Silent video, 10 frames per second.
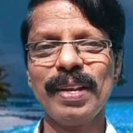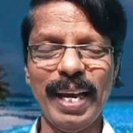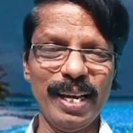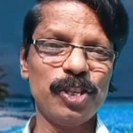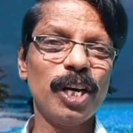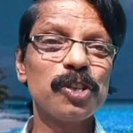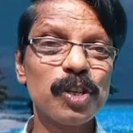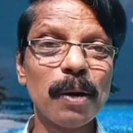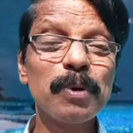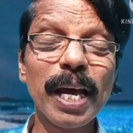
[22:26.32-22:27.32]
Yes, she has to
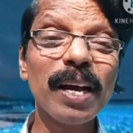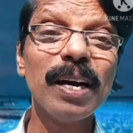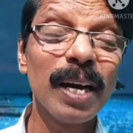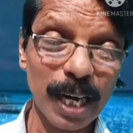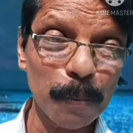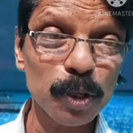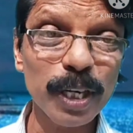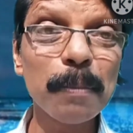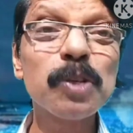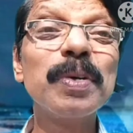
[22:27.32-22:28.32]
come to
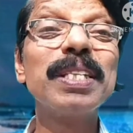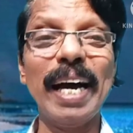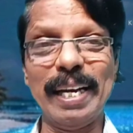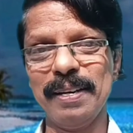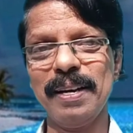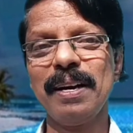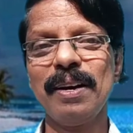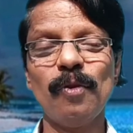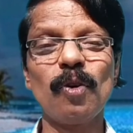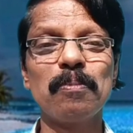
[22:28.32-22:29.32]
terms with that.
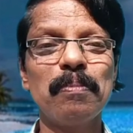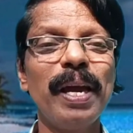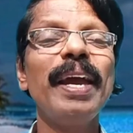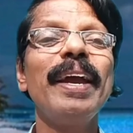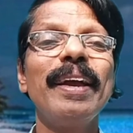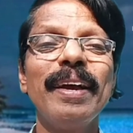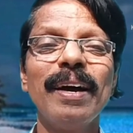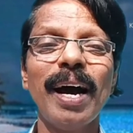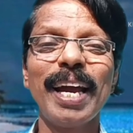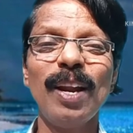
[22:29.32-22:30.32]
For me,
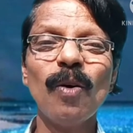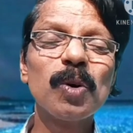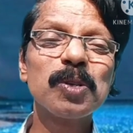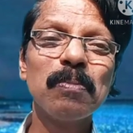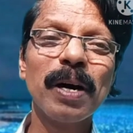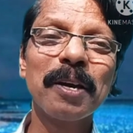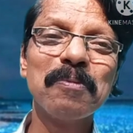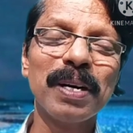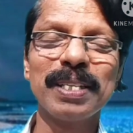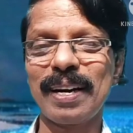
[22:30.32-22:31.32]
I lost my
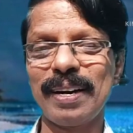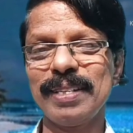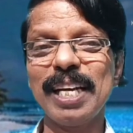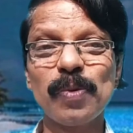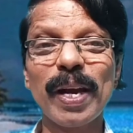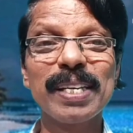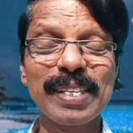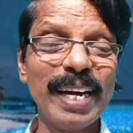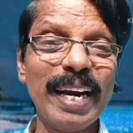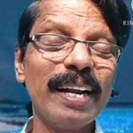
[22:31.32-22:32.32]
mother. That is why I
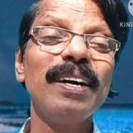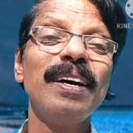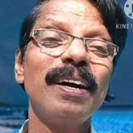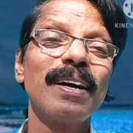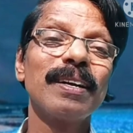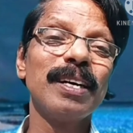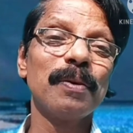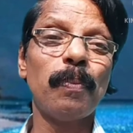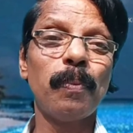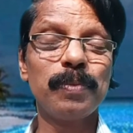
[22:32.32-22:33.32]
said the
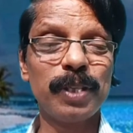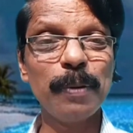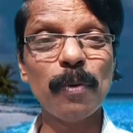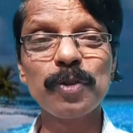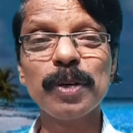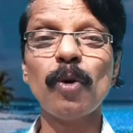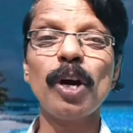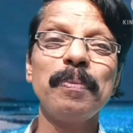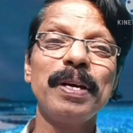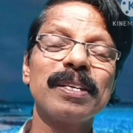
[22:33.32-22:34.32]
theme of the
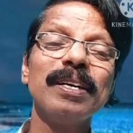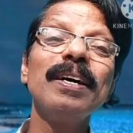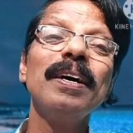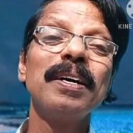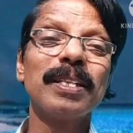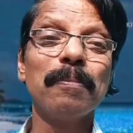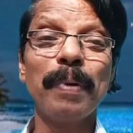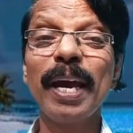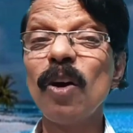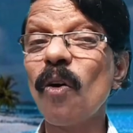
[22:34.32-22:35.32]
poem is the
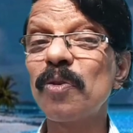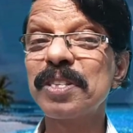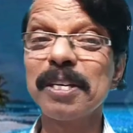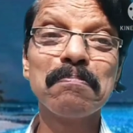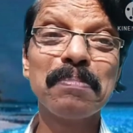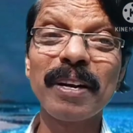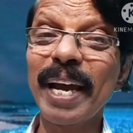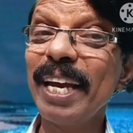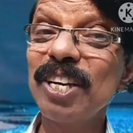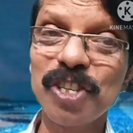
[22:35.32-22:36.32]
pain of
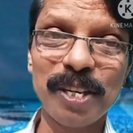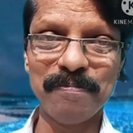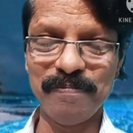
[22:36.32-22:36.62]
separation.